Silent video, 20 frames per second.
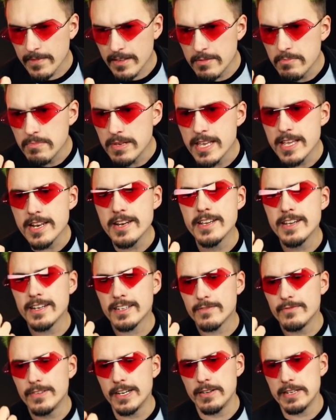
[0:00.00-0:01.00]

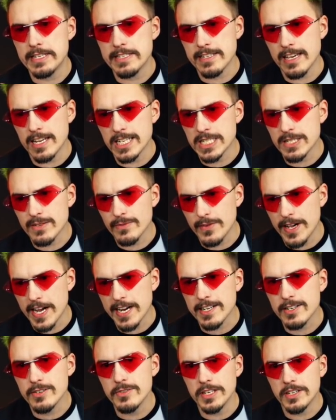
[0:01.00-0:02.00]
immediate, very
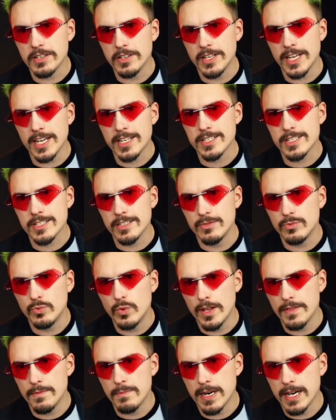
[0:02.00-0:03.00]
satisfactory connection
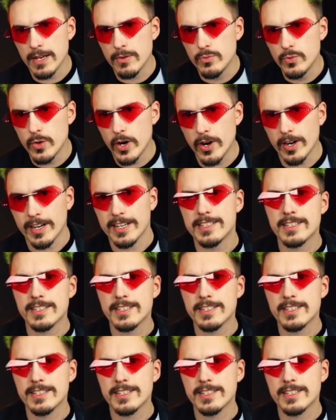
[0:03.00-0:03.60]
with my work.